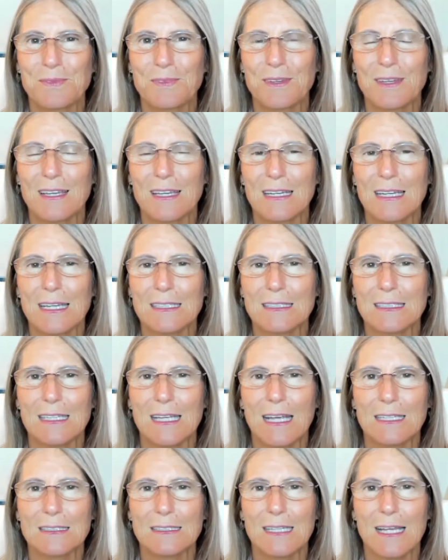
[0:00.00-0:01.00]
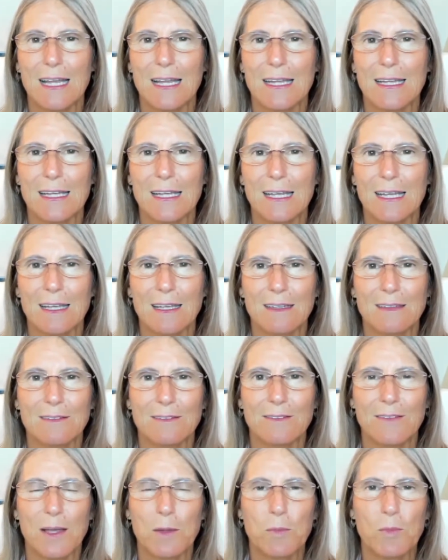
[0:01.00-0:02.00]
Connect to the angelic
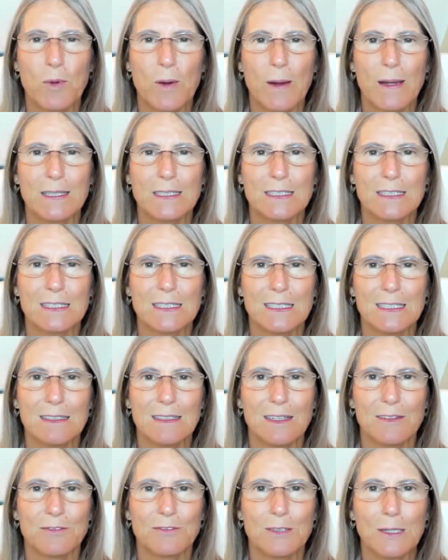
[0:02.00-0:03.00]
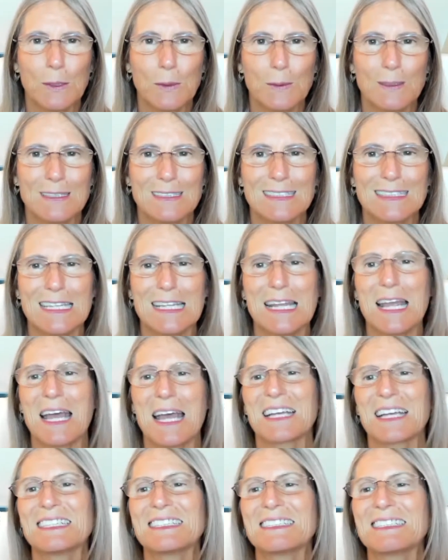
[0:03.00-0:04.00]
vibration, the frequency.
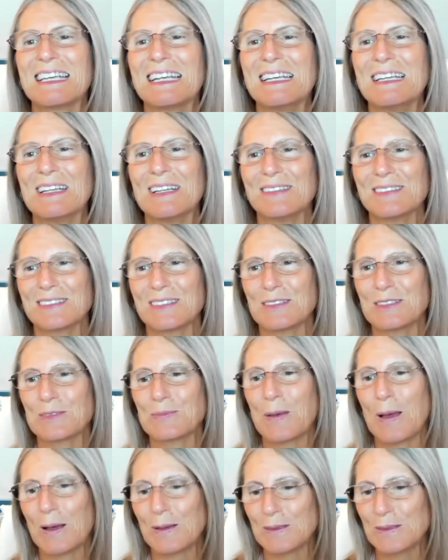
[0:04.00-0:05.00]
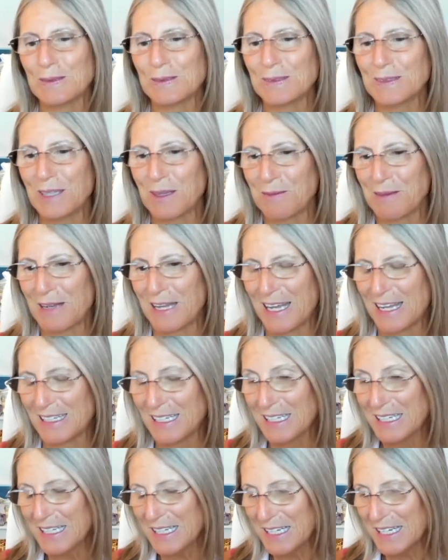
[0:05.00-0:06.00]
I can see lots of sparkles coming in
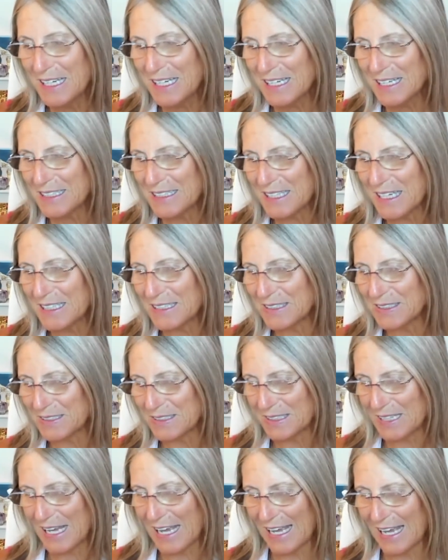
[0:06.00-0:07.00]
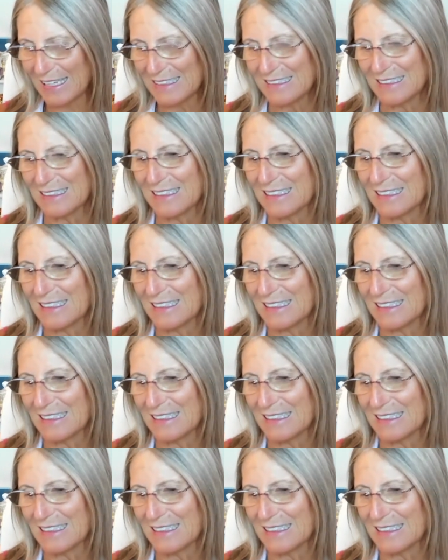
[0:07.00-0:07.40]
as I do that.